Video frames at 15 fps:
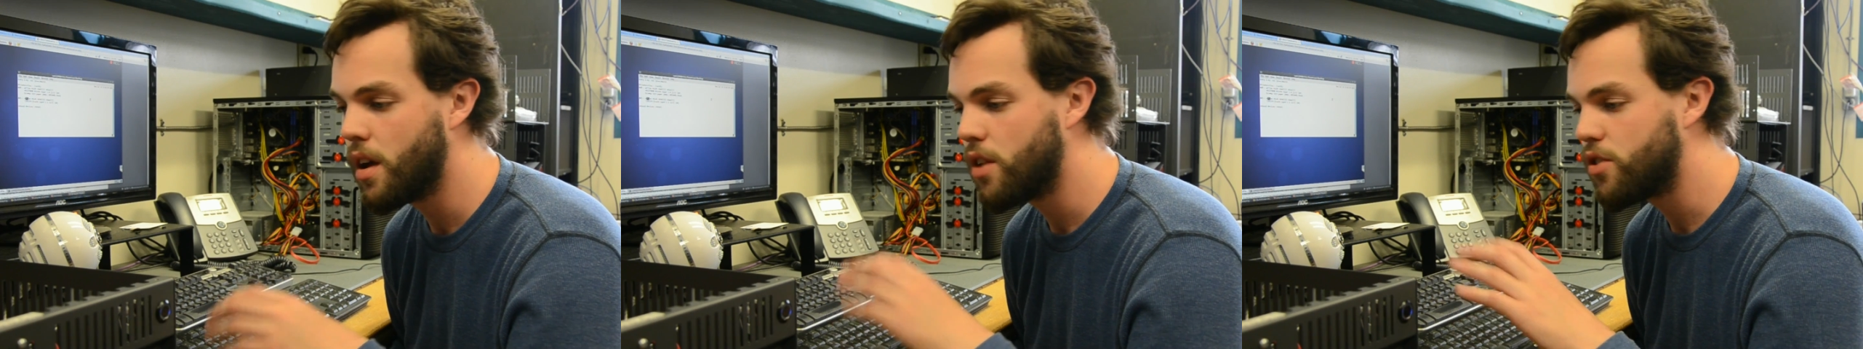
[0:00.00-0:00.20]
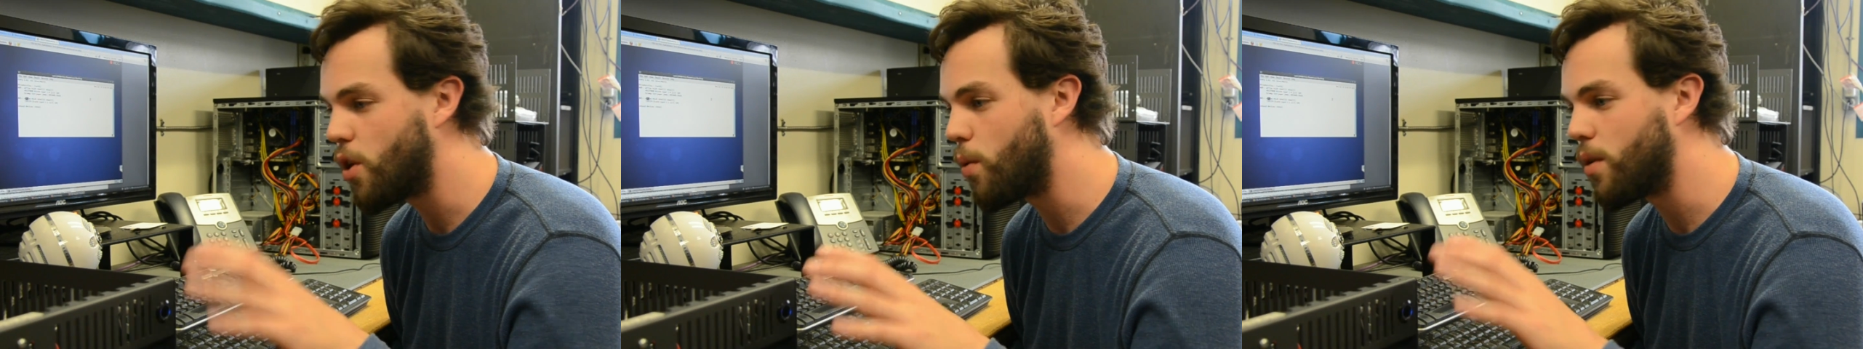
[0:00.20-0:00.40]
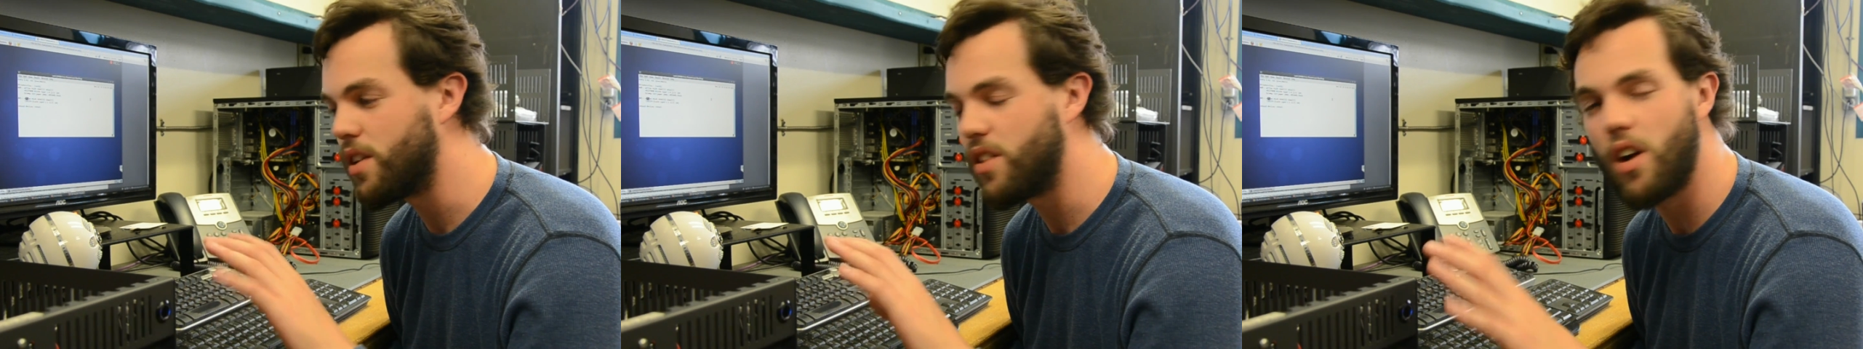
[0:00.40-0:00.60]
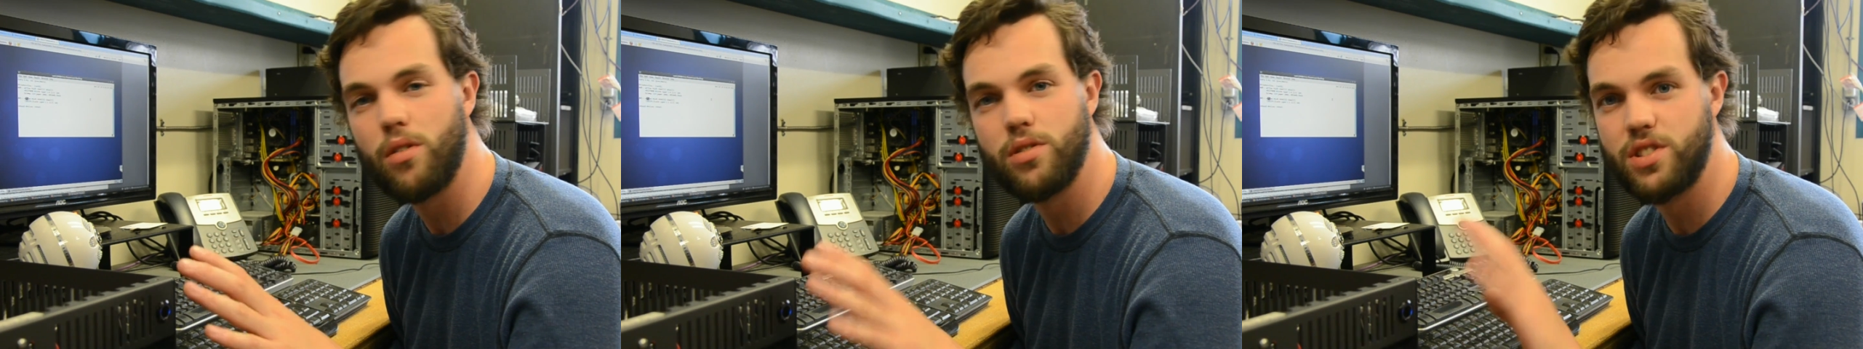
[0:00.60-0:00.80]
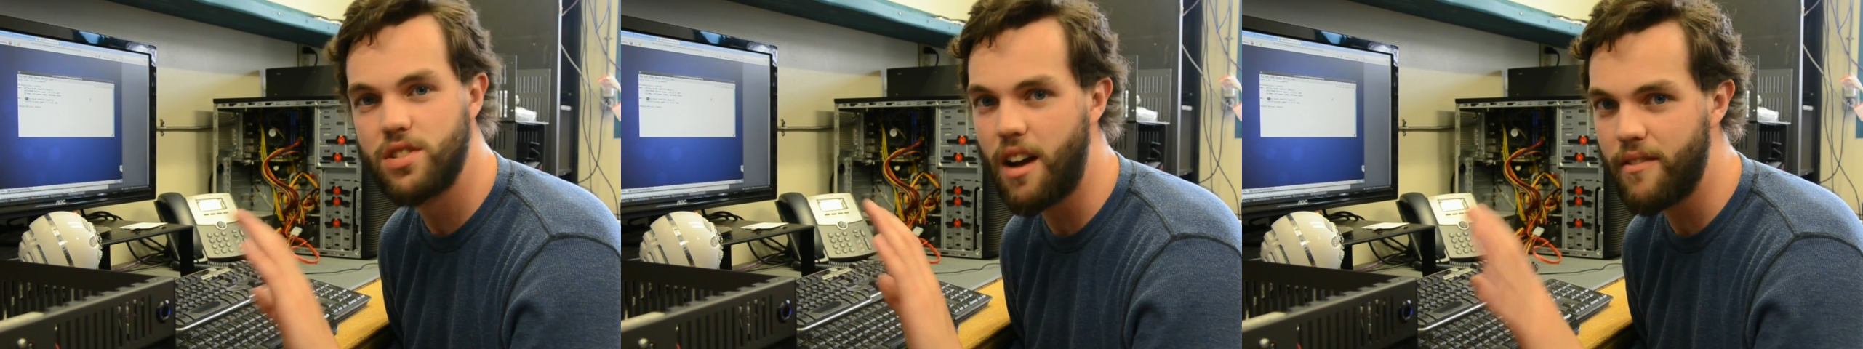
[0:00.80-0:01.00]
Don't worry
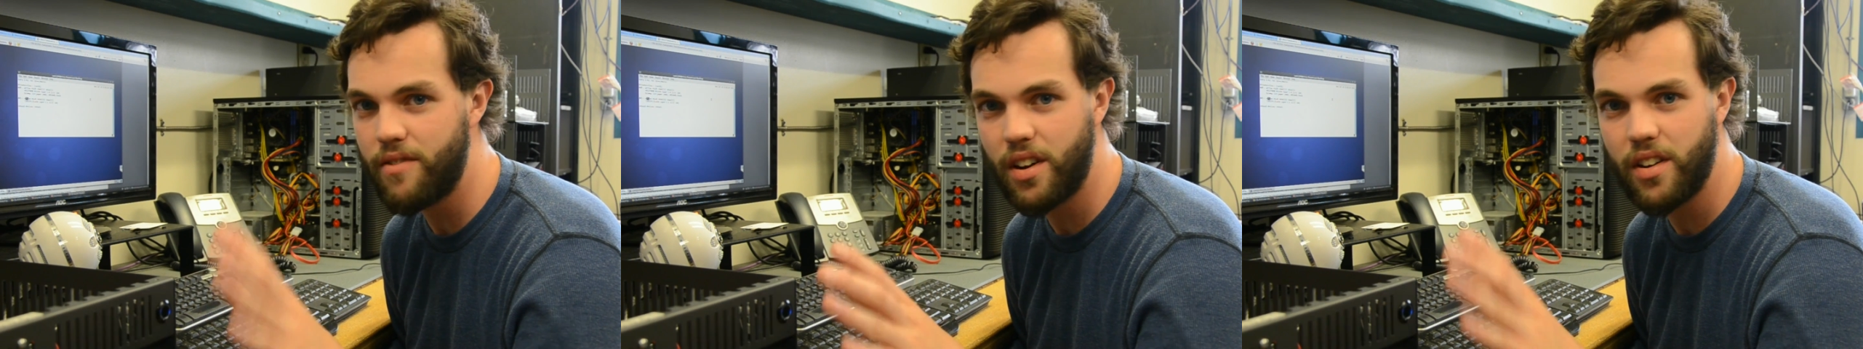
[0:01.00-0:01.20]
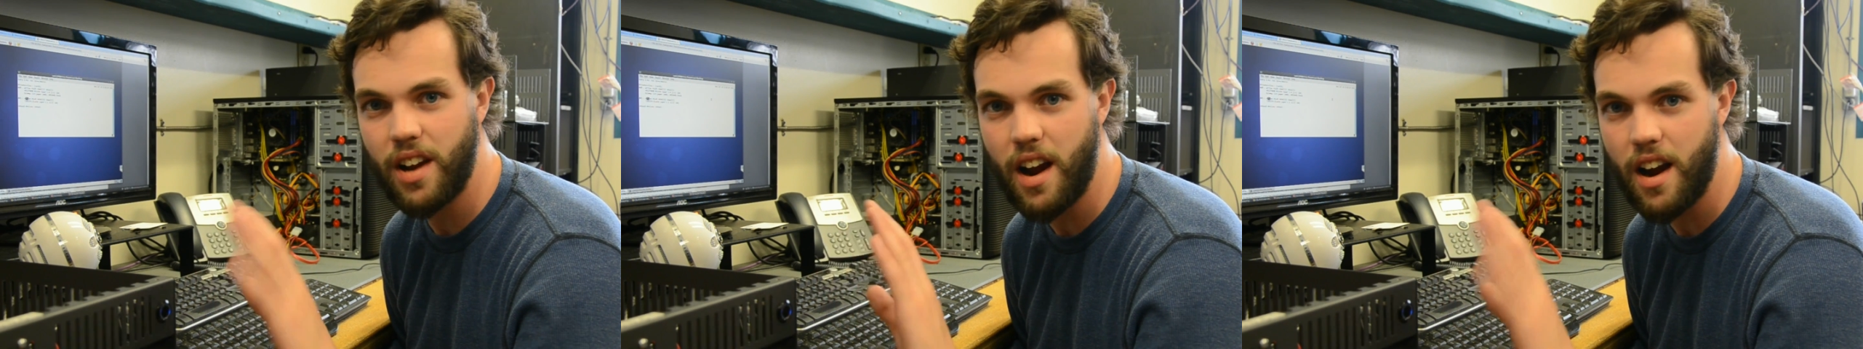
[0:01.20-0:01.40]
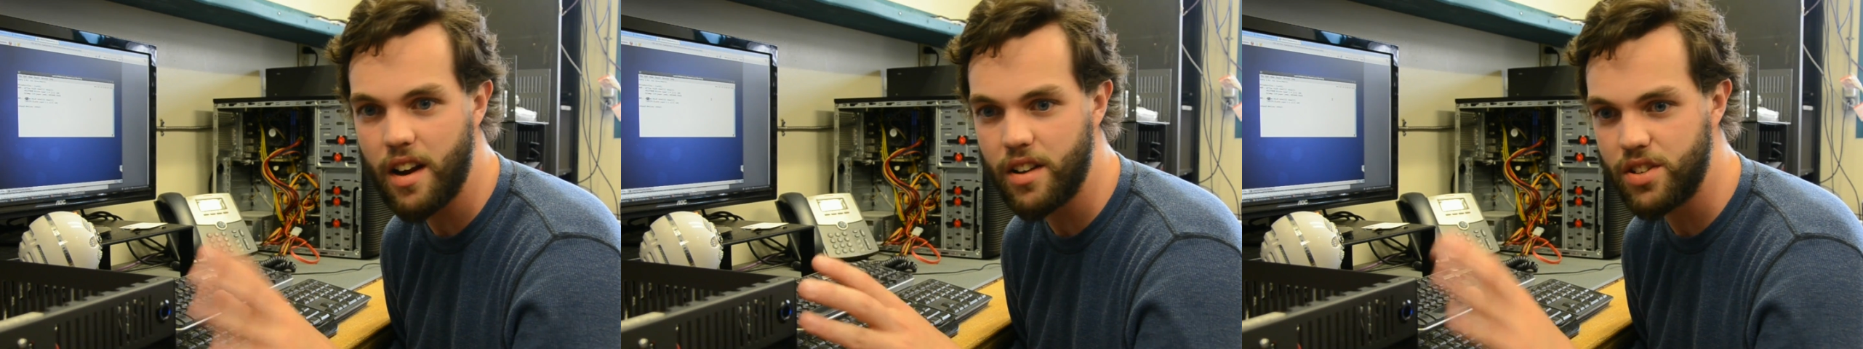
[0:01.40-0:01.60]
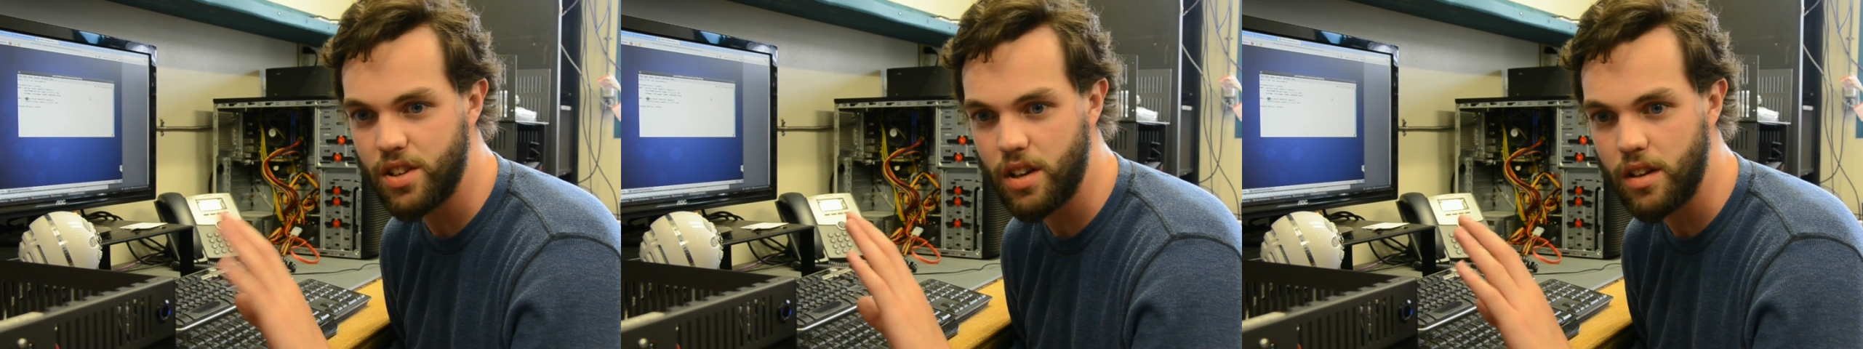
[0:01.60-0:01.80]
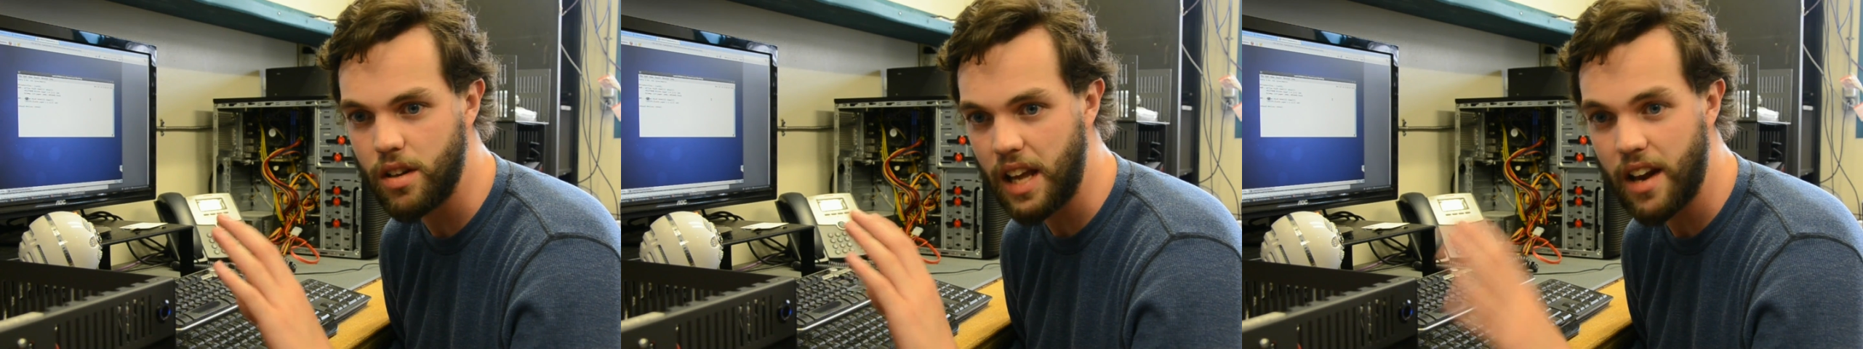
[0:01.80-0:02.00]
though, it's not very hard
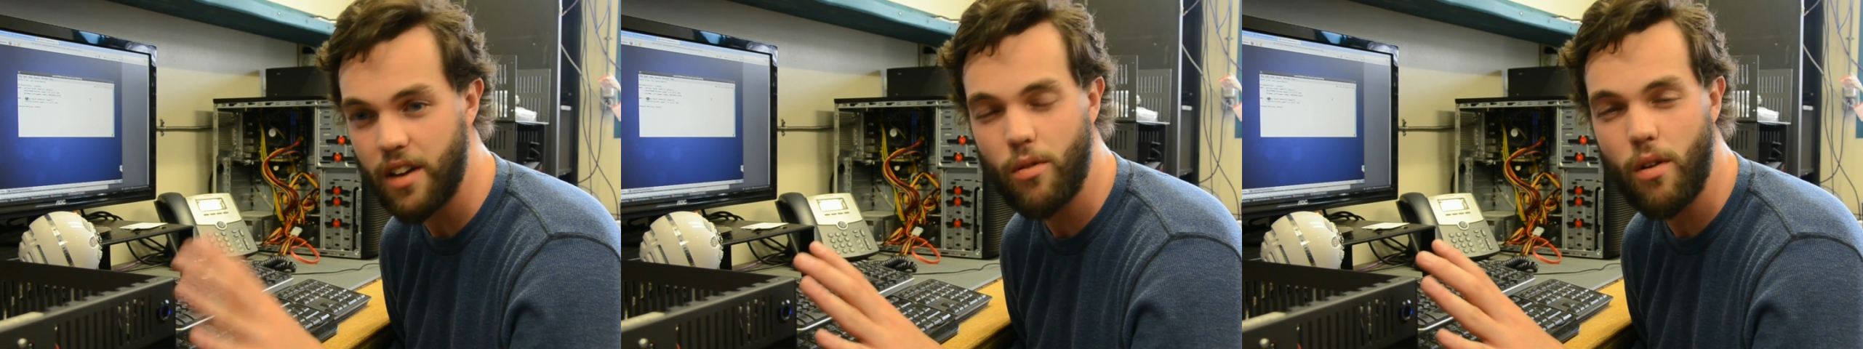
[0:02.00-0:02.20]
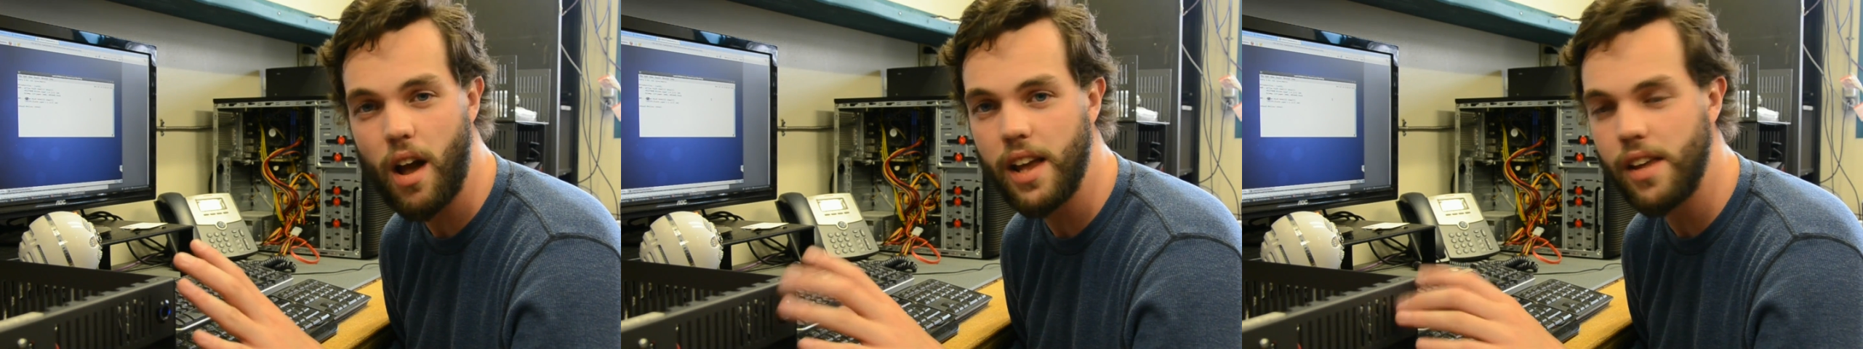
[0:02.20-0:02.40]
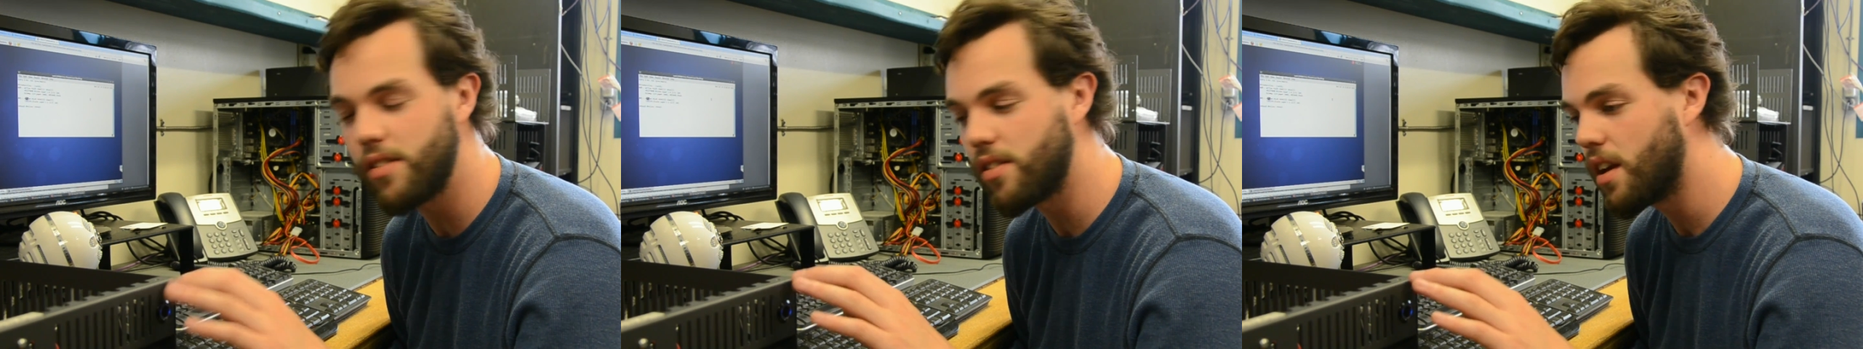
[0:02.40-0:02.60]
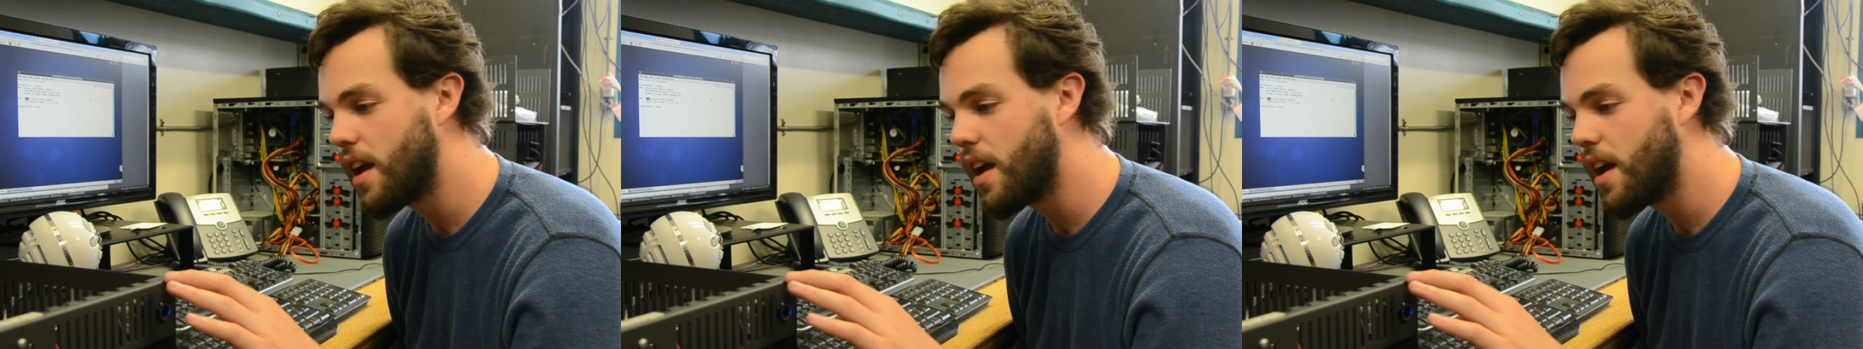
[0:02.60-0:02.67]
to get it right.